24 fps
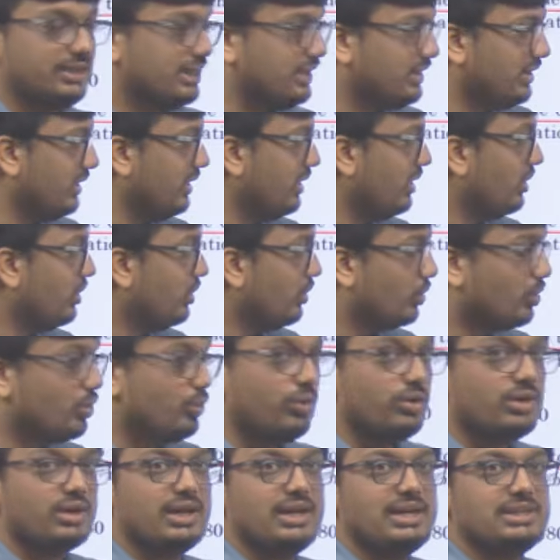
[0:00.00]
10
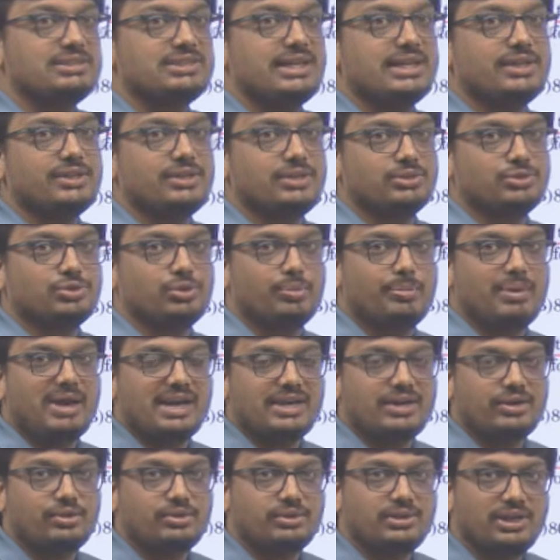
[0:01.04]
gold coins should be
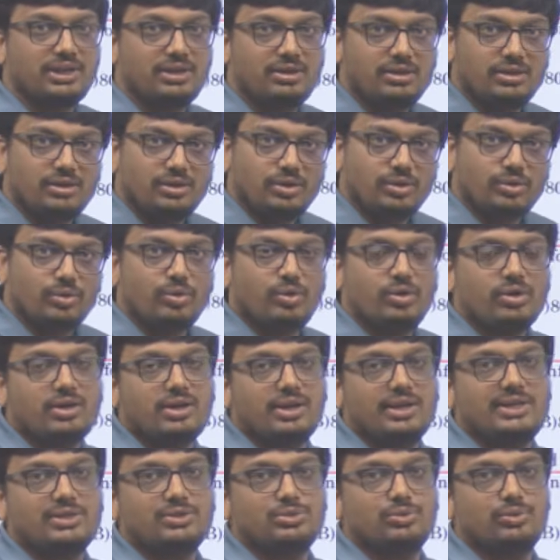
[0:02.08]
added to the gold
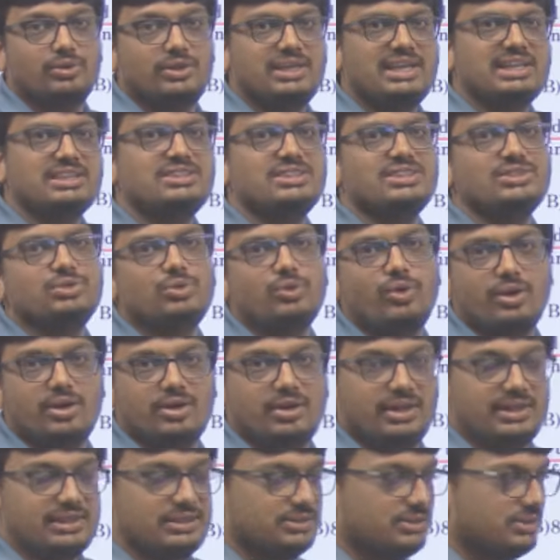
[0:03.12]
coins only. X is gold
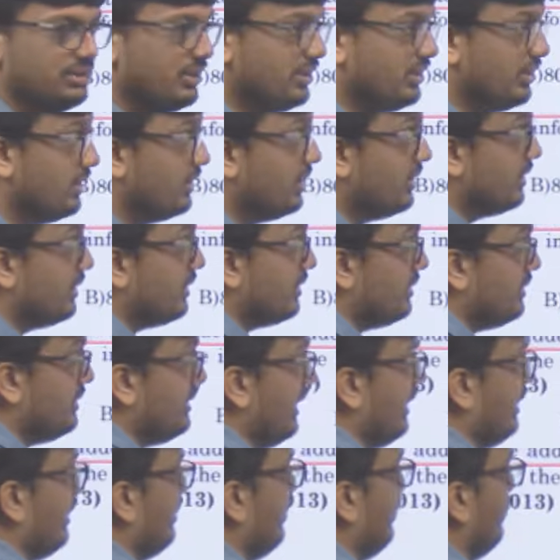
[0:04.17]
coins.
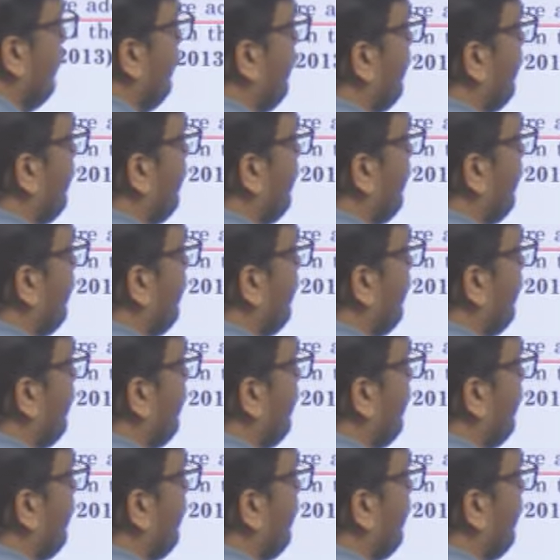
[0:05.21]
Then